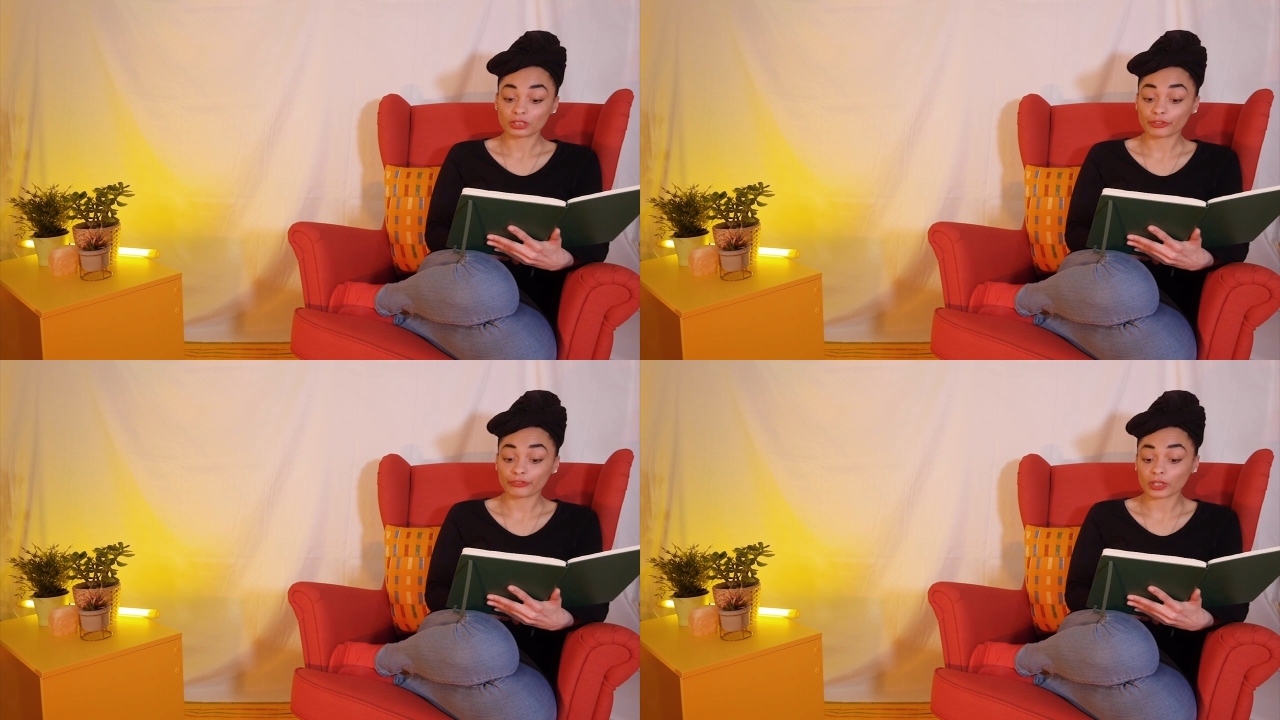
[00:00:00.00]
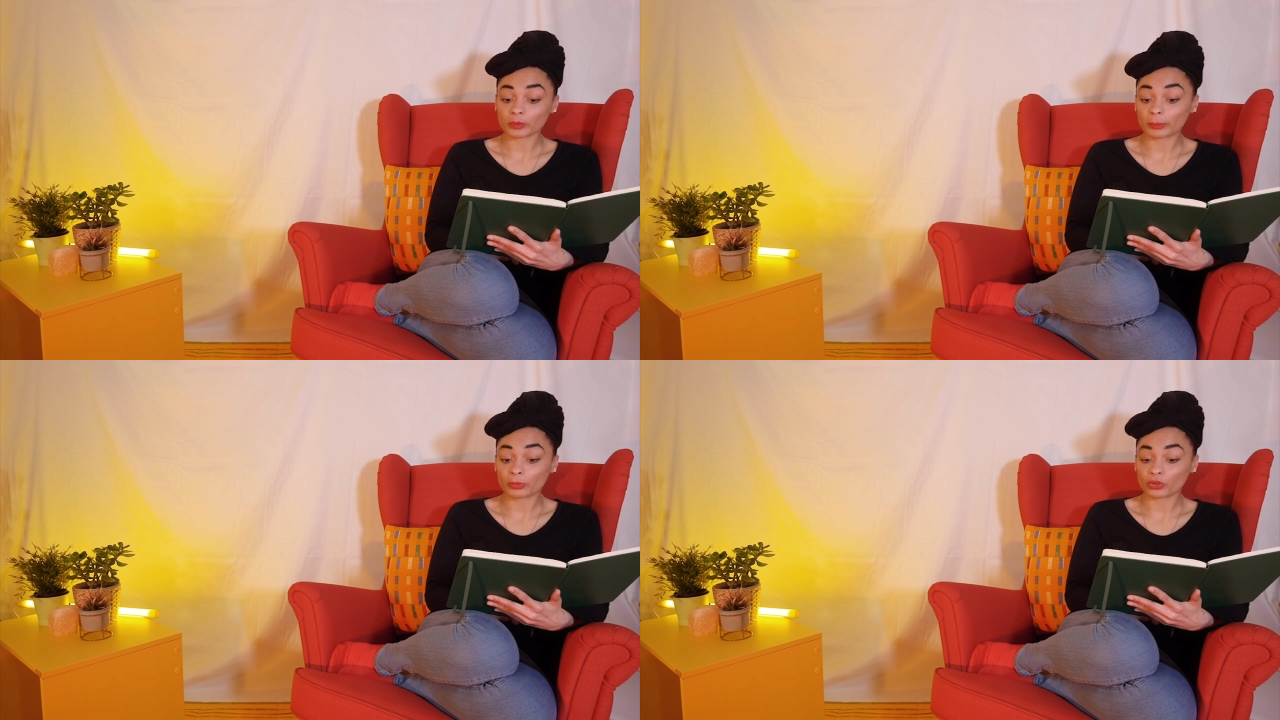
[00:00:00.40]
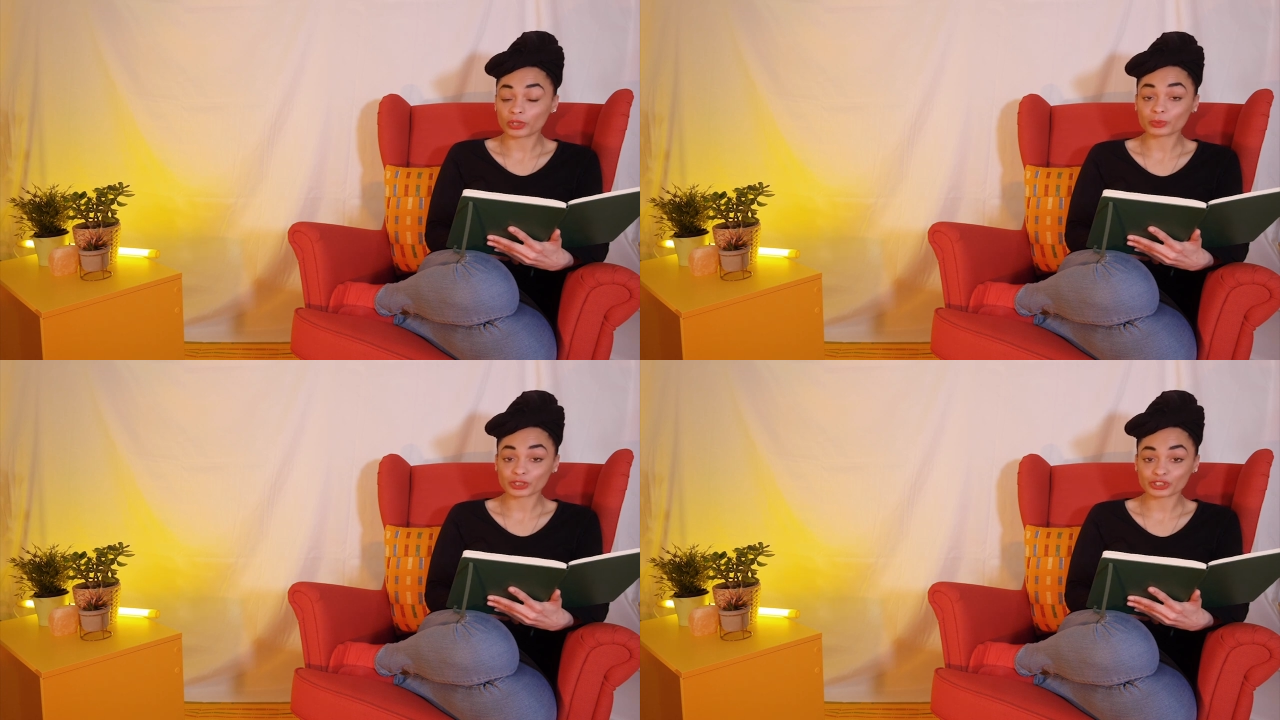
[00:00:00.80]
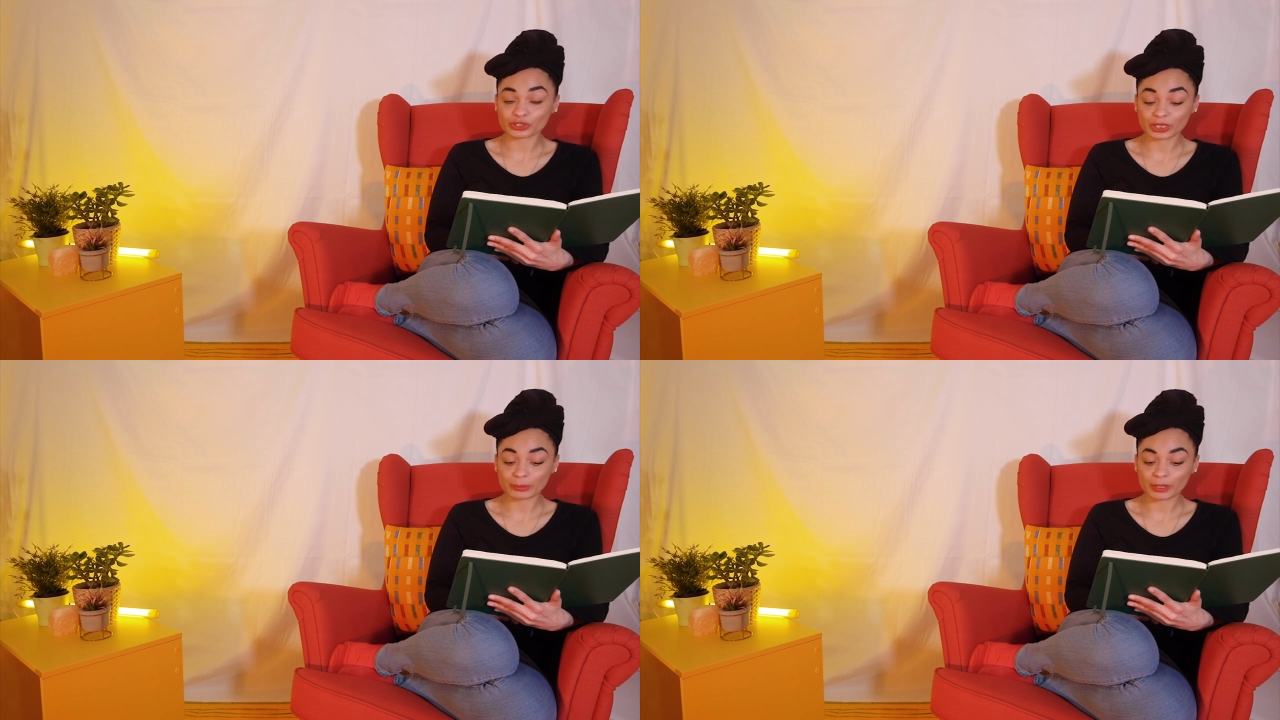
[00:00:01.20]
The following morning was a
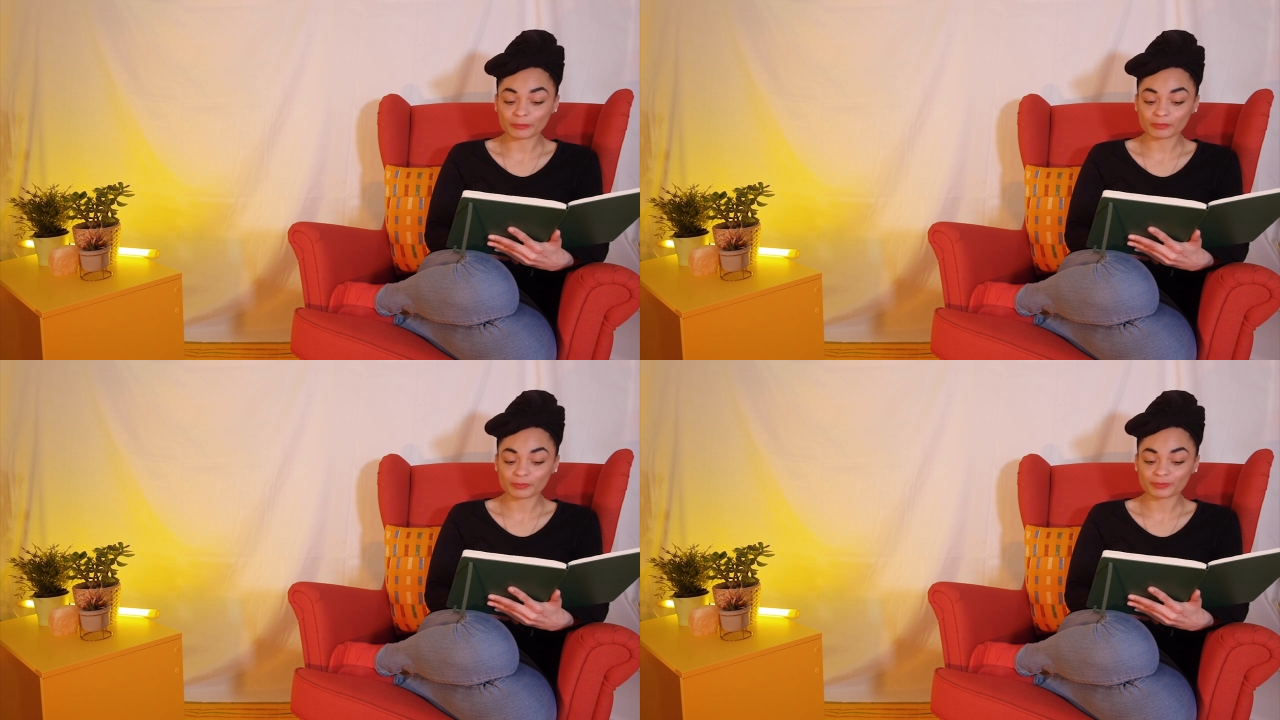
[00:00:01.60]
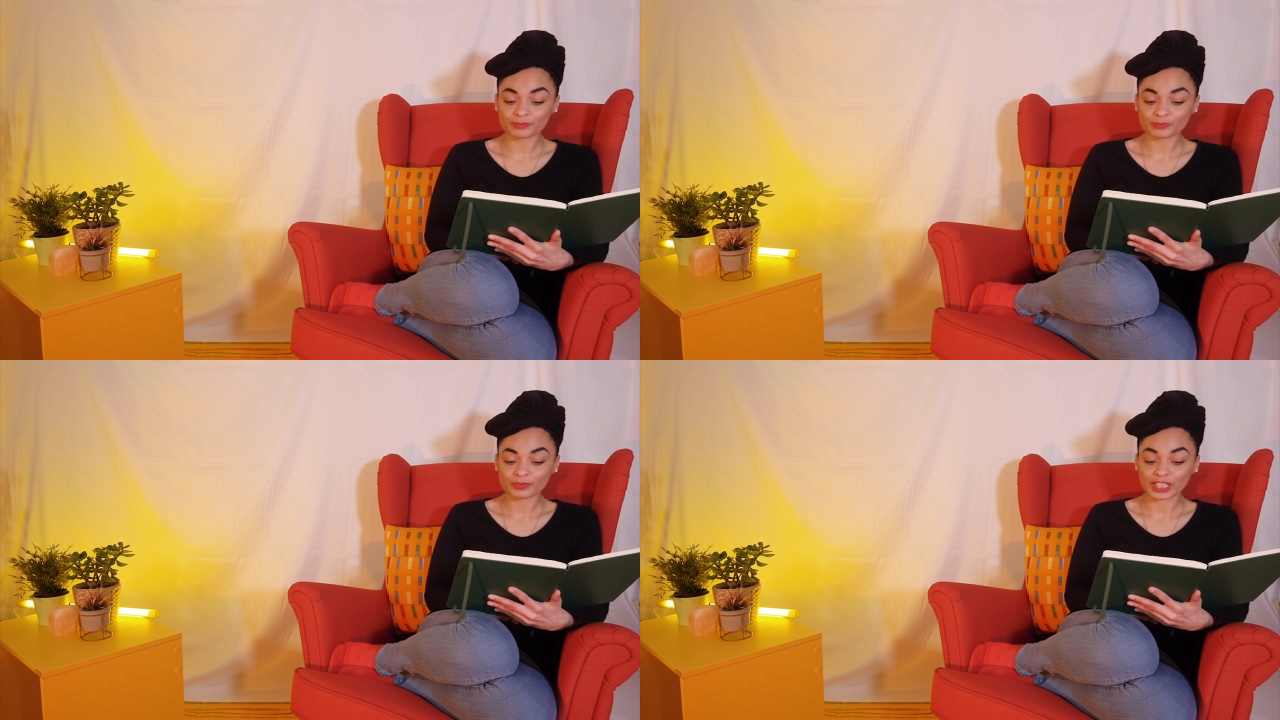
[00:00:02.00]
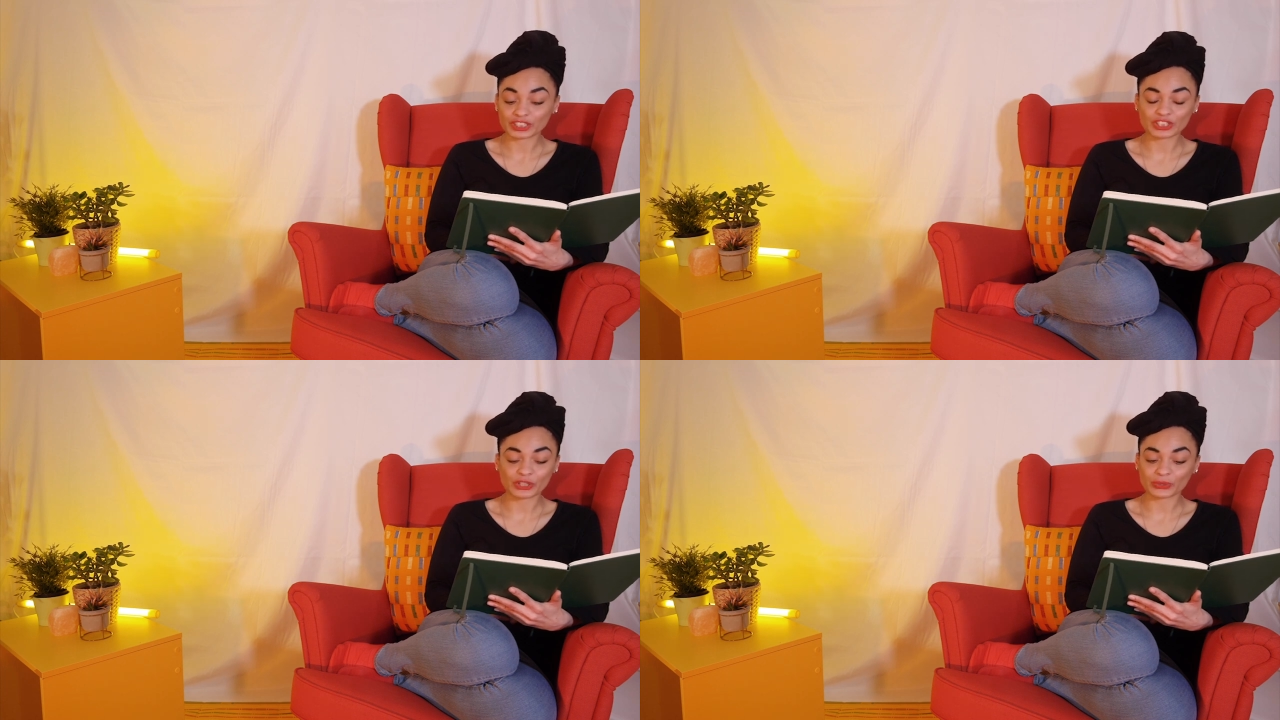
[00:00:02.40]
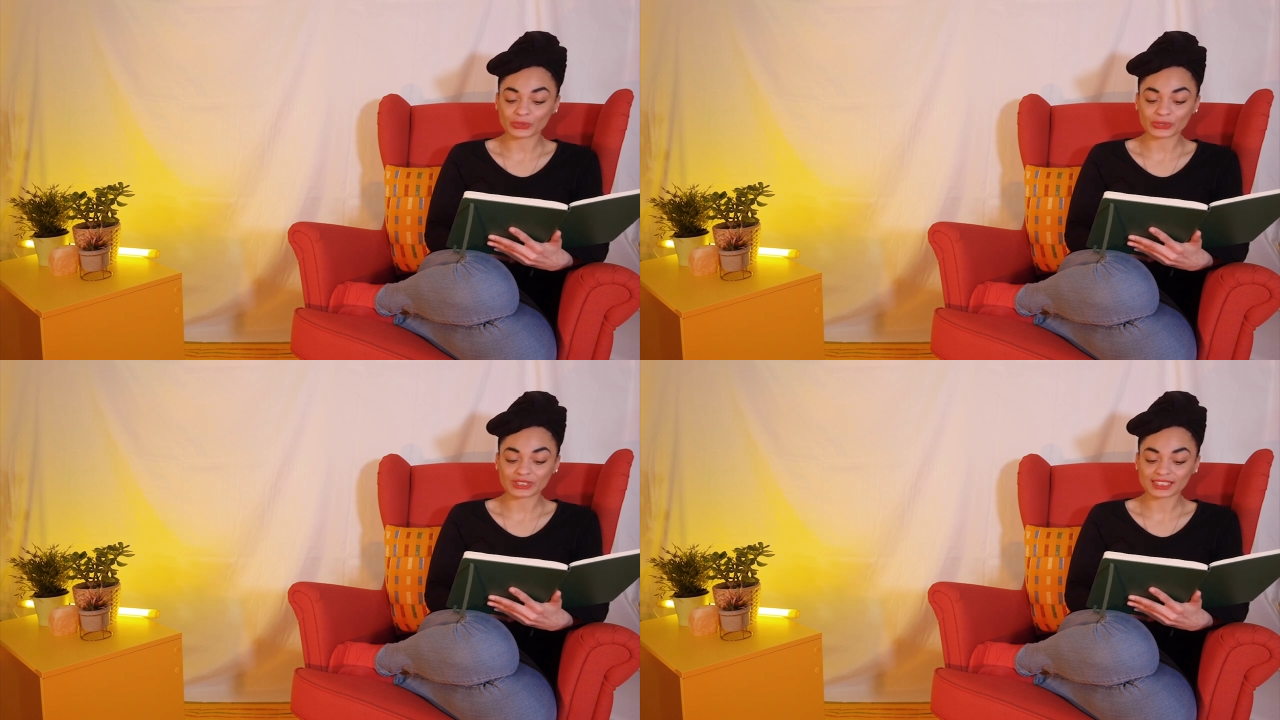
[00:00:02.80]
sunny one, and she
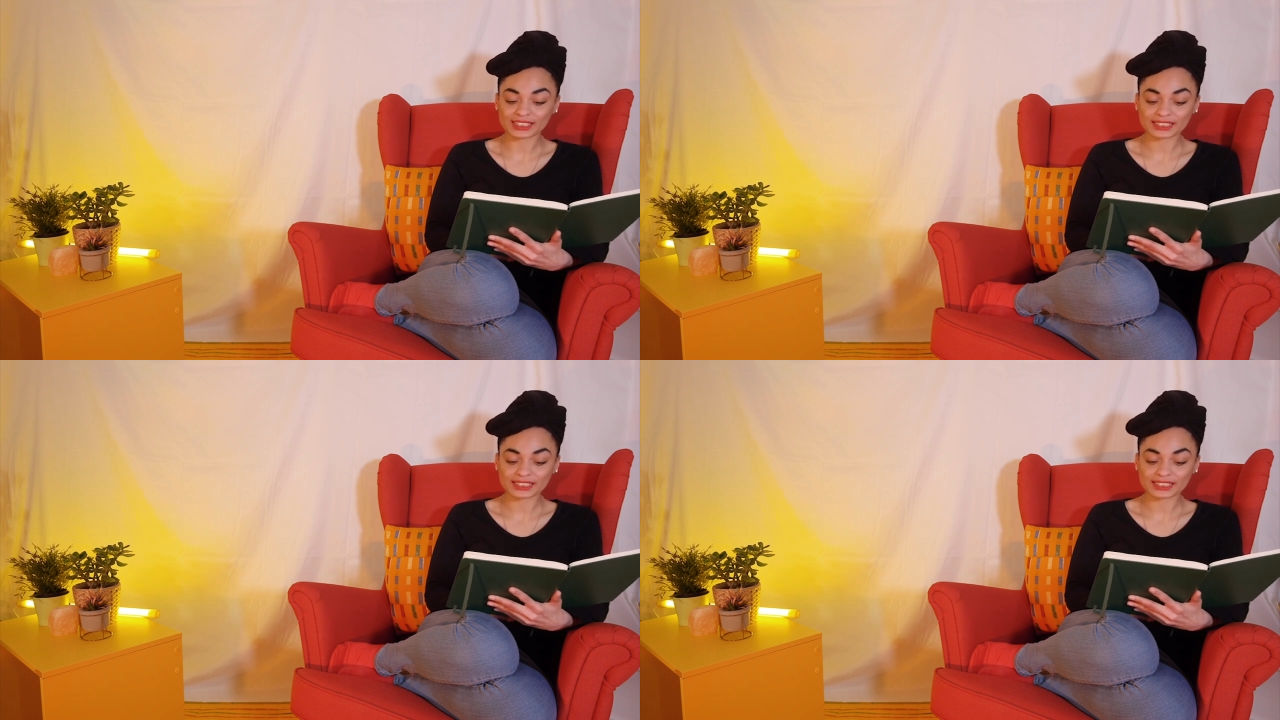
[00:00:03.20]
thought,